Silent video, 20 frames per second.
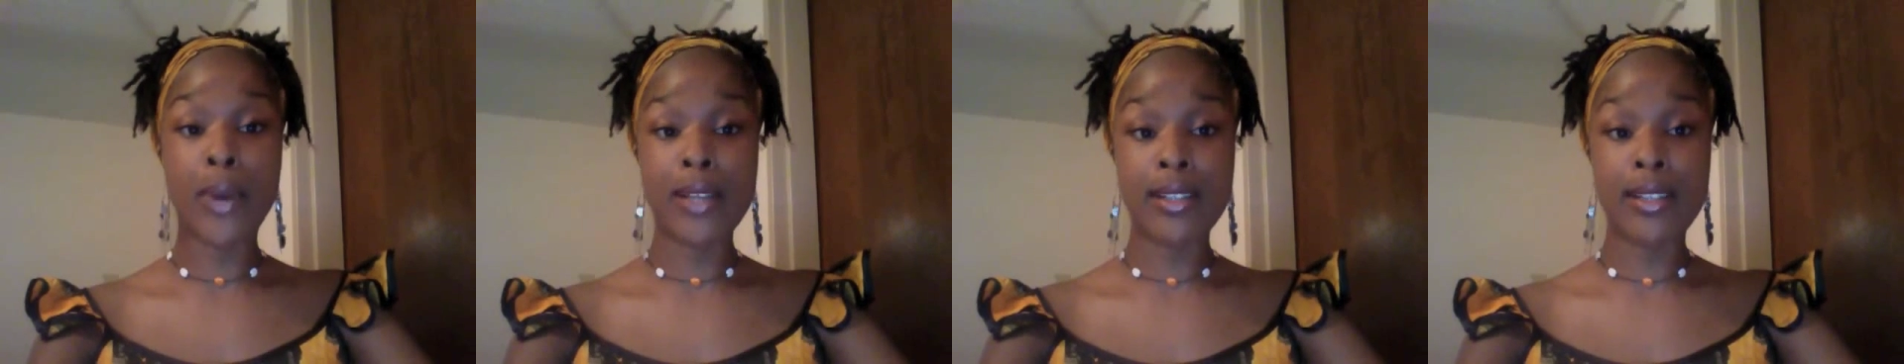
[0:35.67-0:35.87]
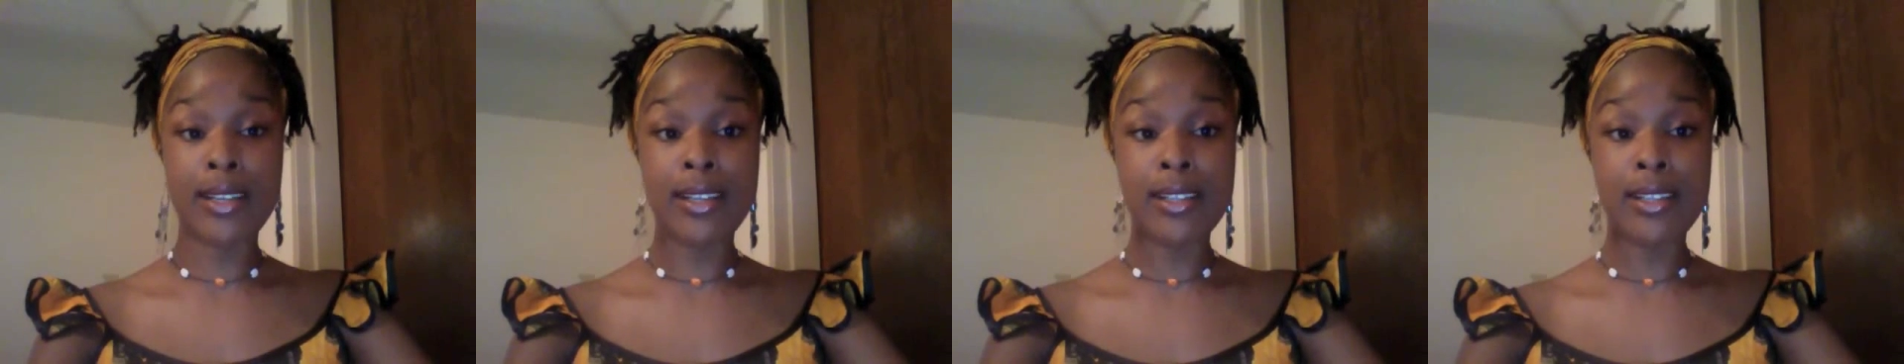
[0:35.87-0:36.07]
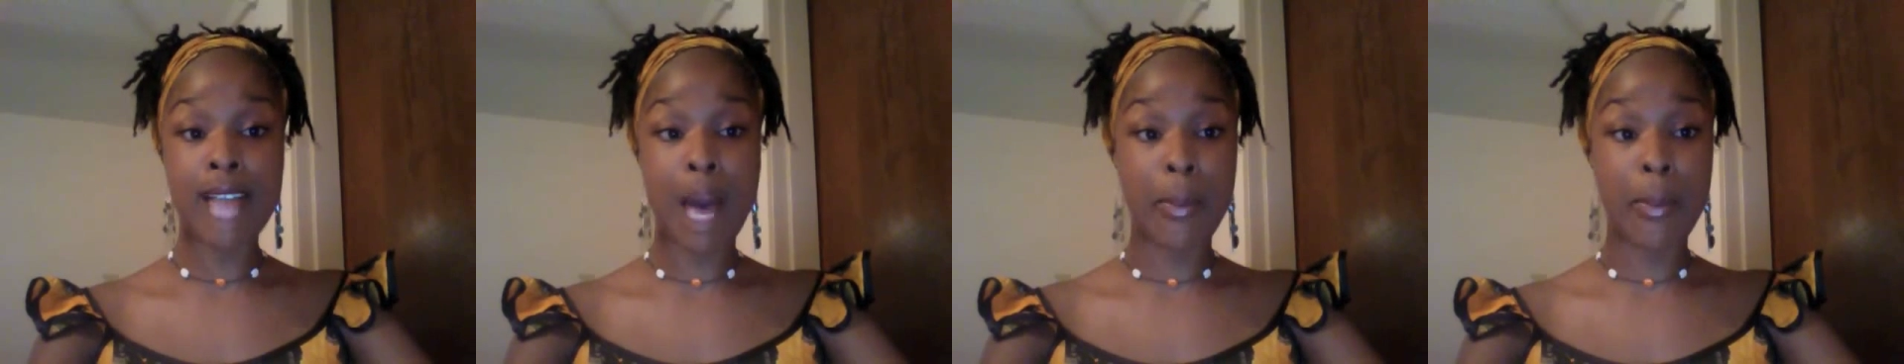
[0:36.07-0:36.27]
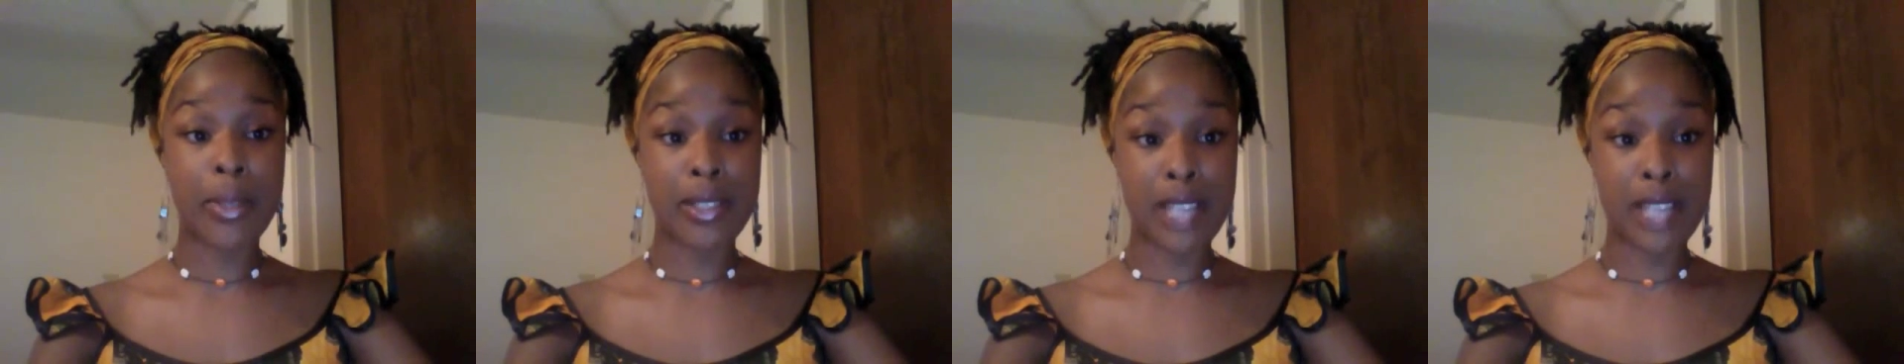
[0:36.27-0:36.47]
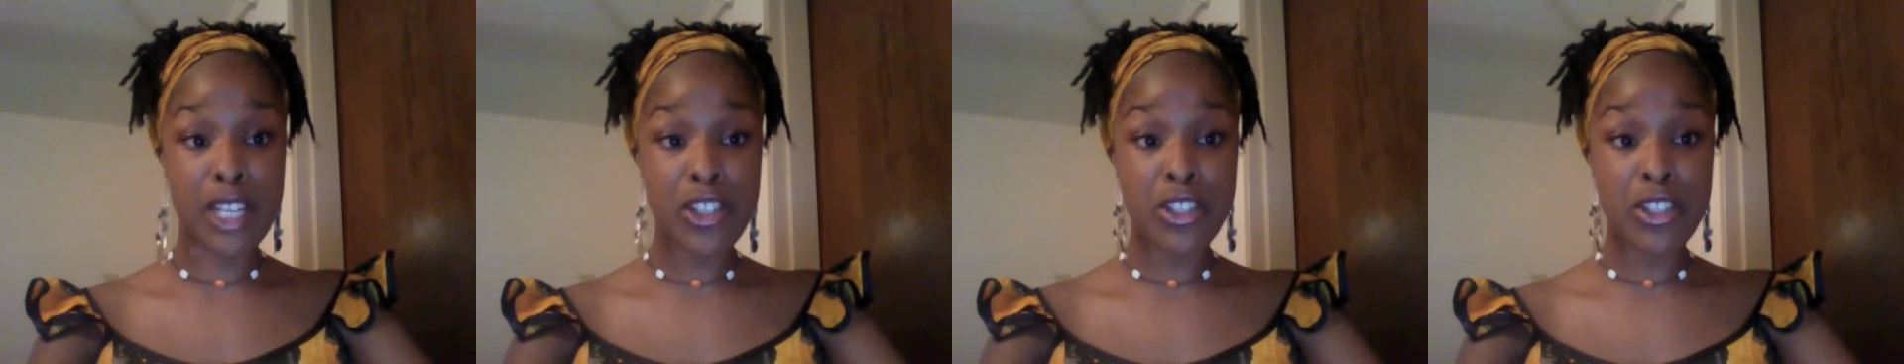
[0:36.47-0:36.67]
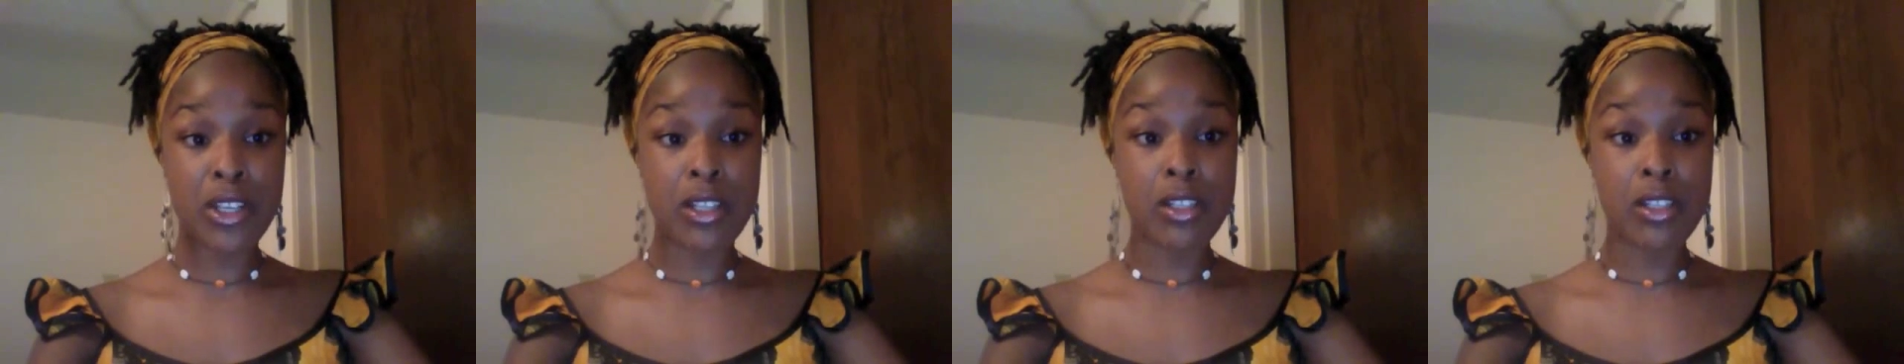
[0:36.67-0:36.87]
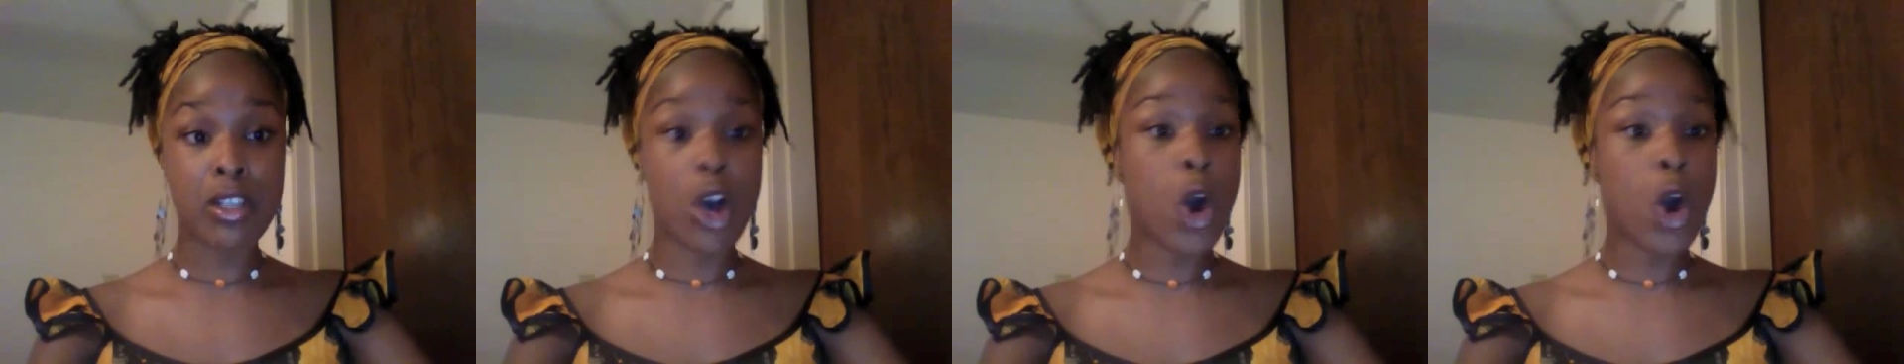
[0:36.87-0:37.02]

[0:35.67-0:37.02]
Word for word: president's opposition